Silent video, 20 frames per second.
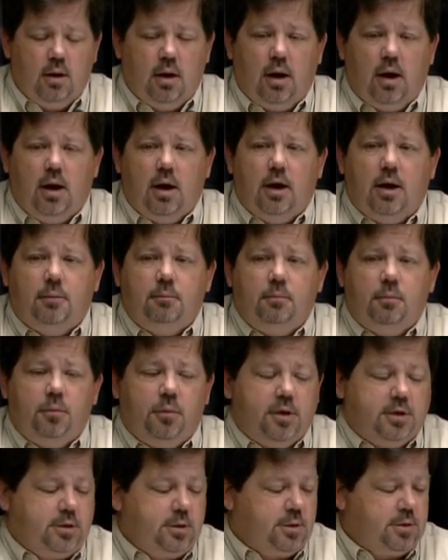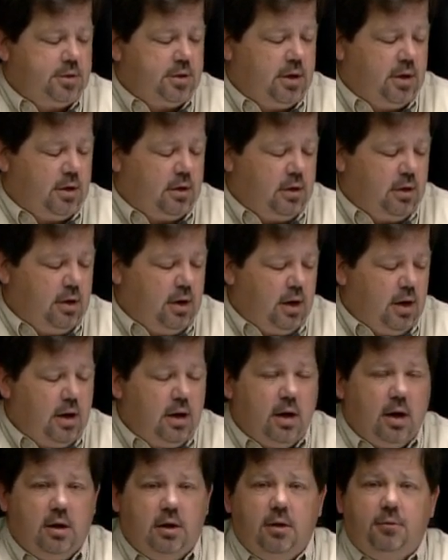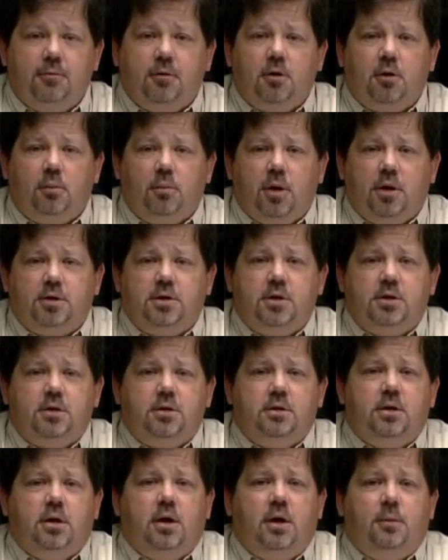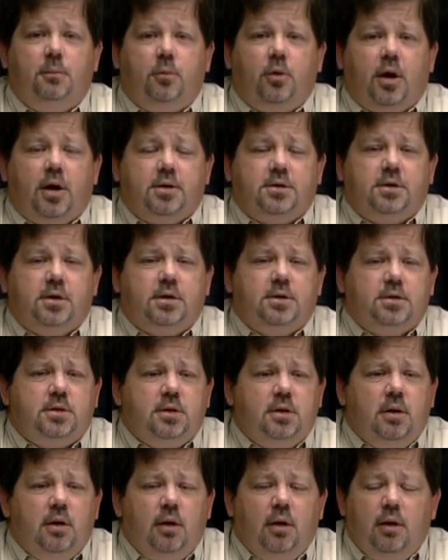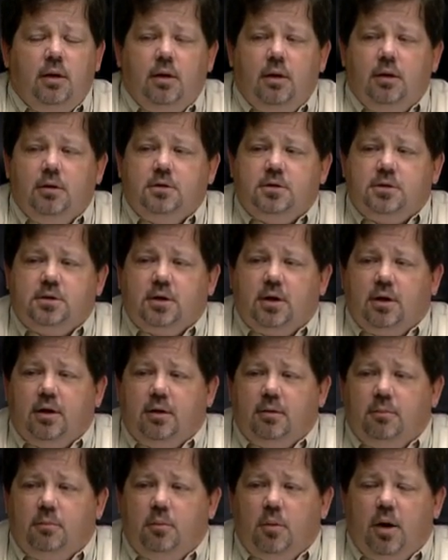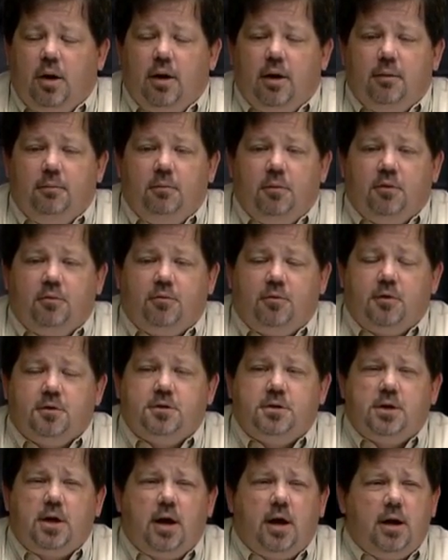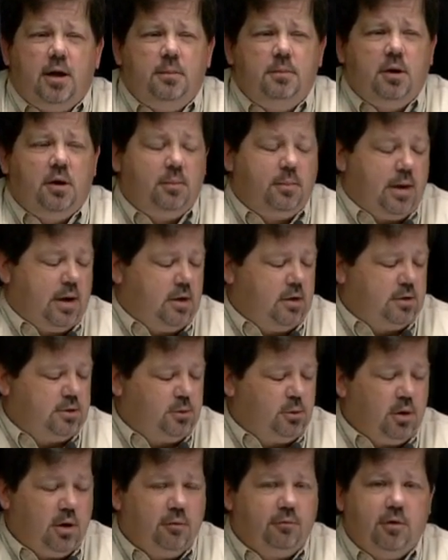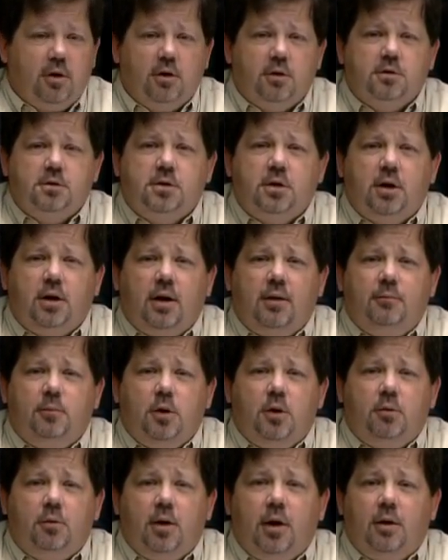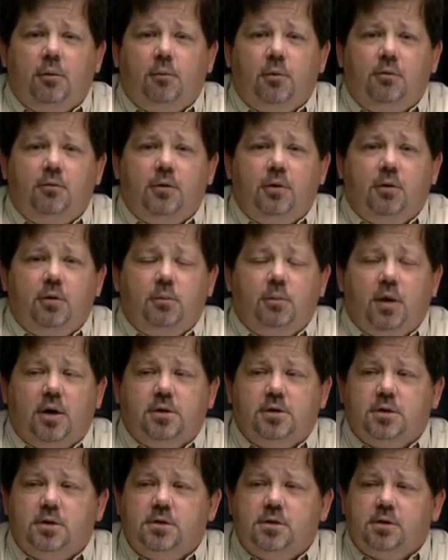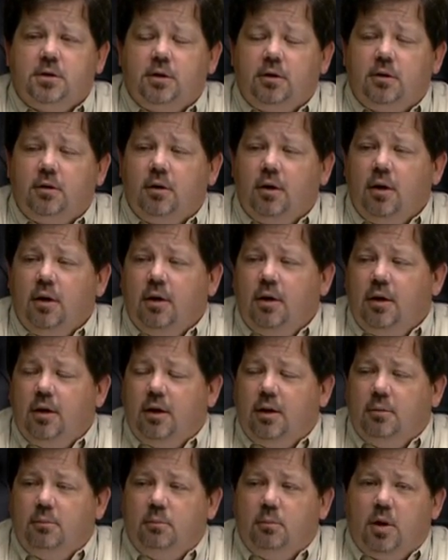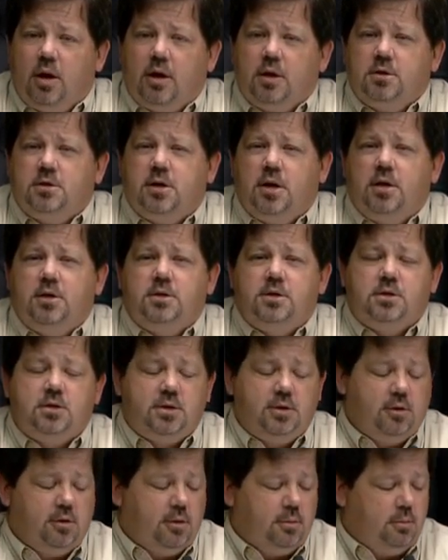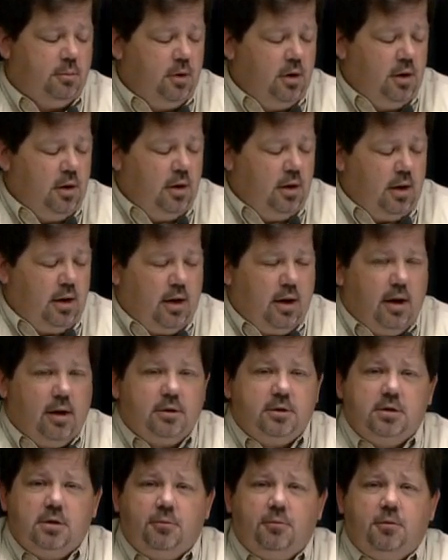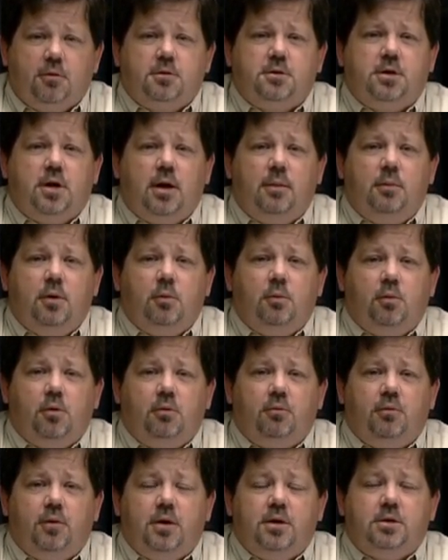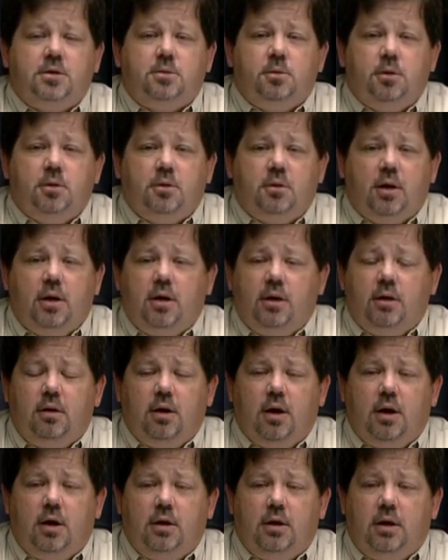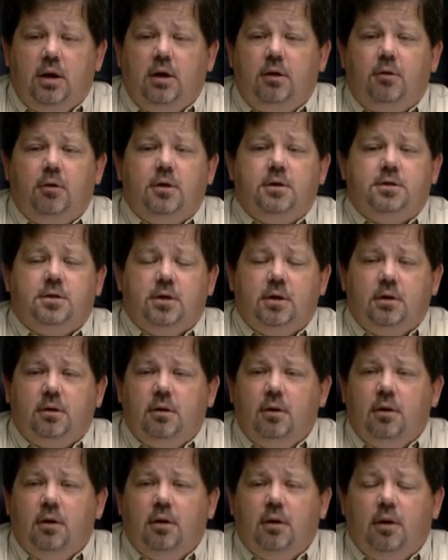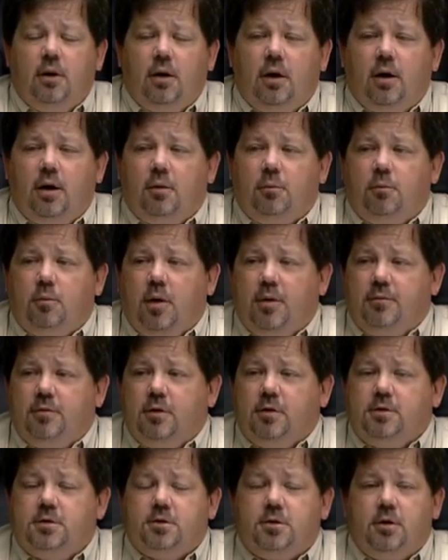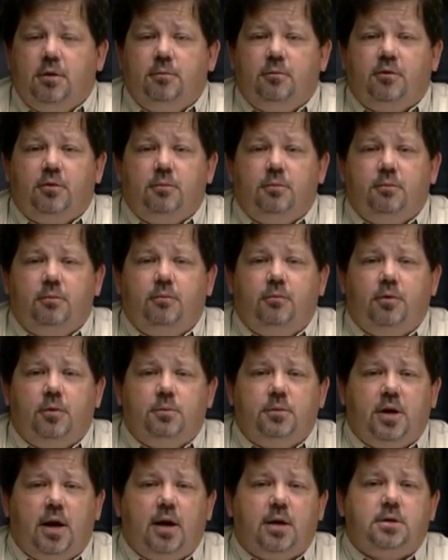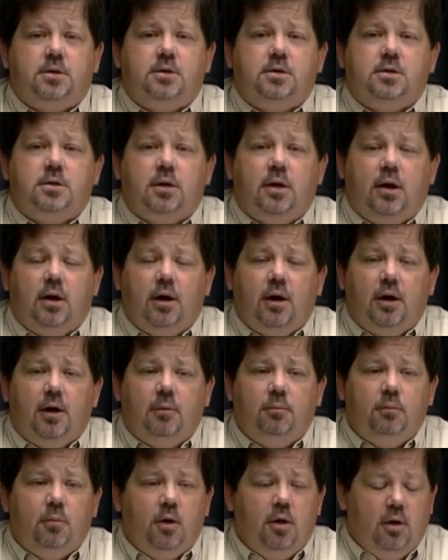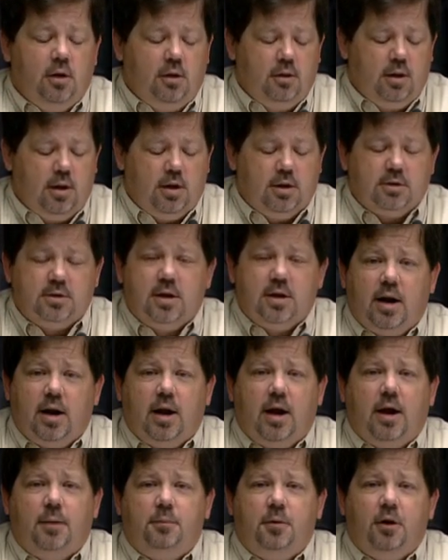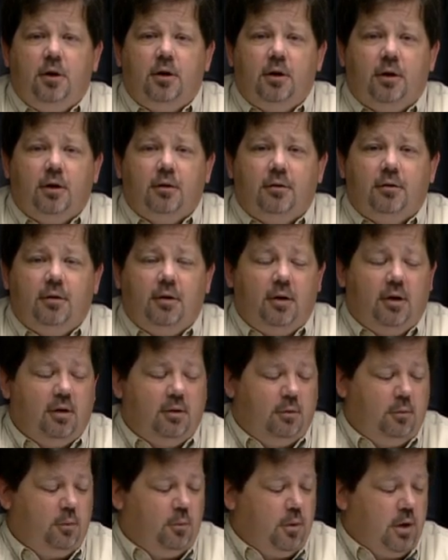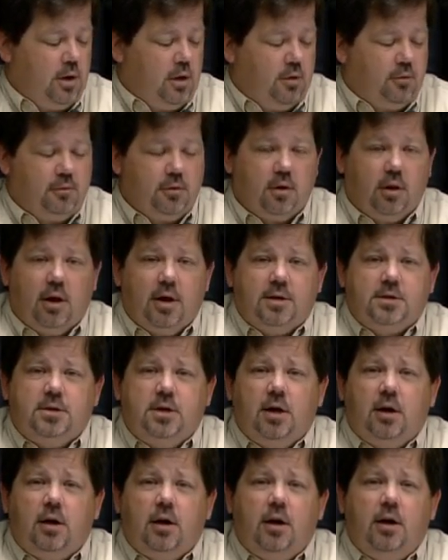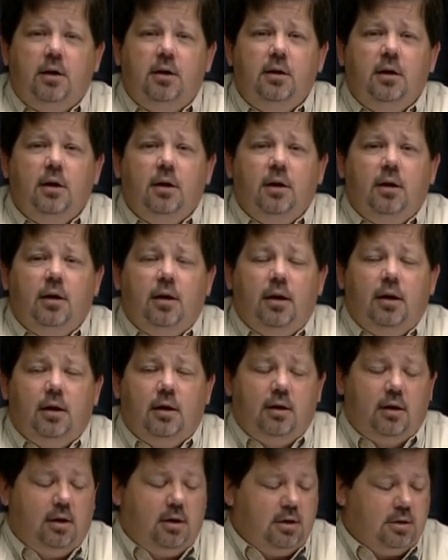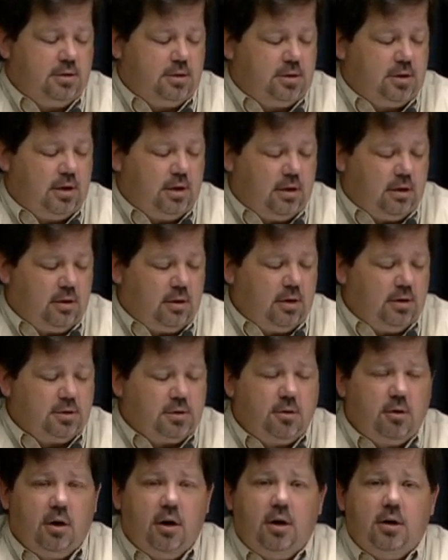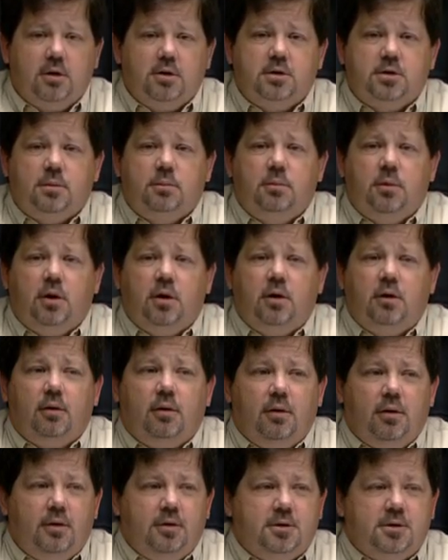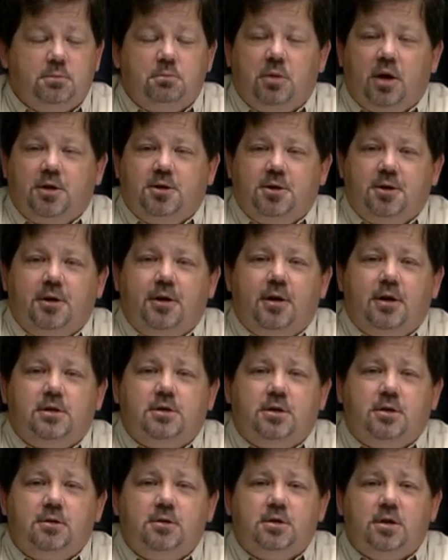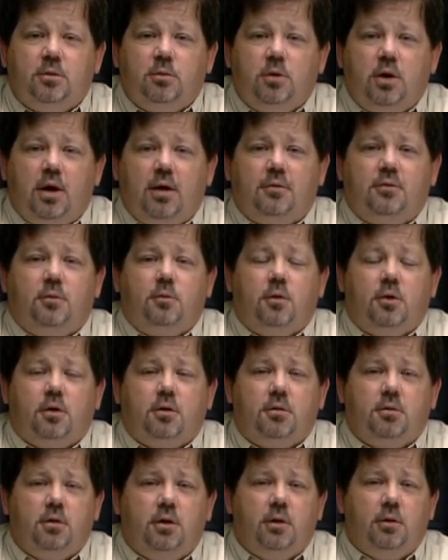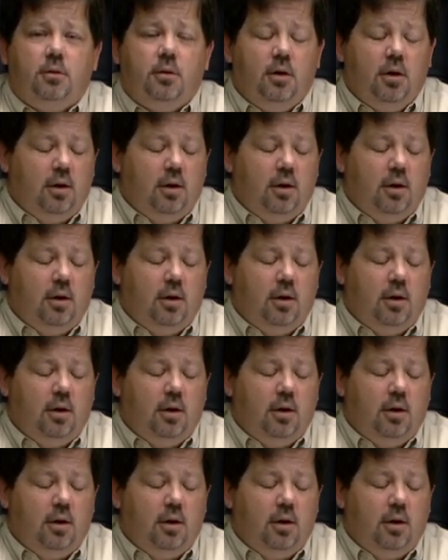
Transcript: Um, this was a, a, a difficult budget um, process. It's uh, um, the first time in about 12 years that I've been around reviewing budgets and, and making changes to them. Uh, it's the first time that we're faced with a, a decreasing uh, revenue stream from, from taxes. Um, that has happened in, the, in well over the last decade, and it is, uh, it's creating some, uh, some budgeting issues that we have to work through.